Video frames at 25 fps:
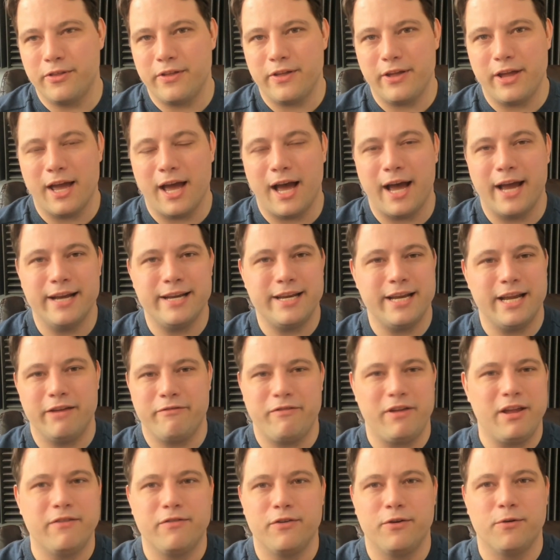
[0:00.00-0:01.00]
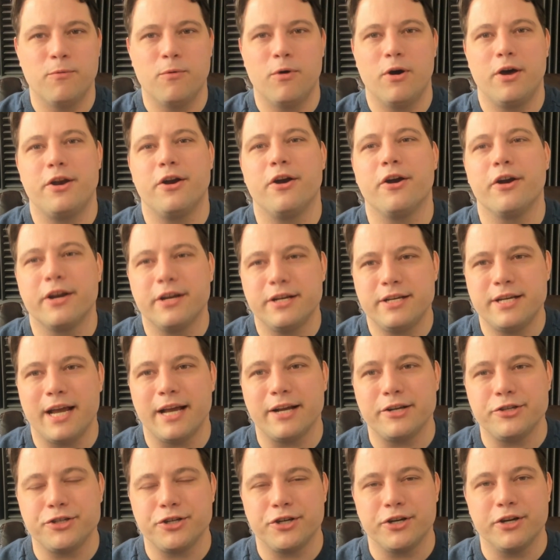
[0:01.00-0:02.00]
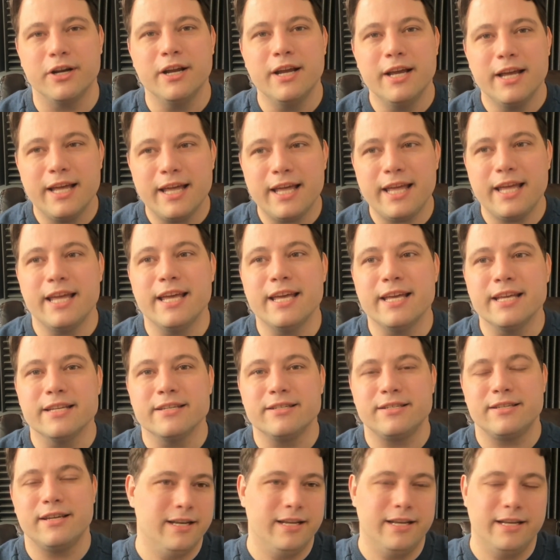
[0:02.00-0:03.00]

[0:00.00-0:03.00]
the idea of even what architecture is.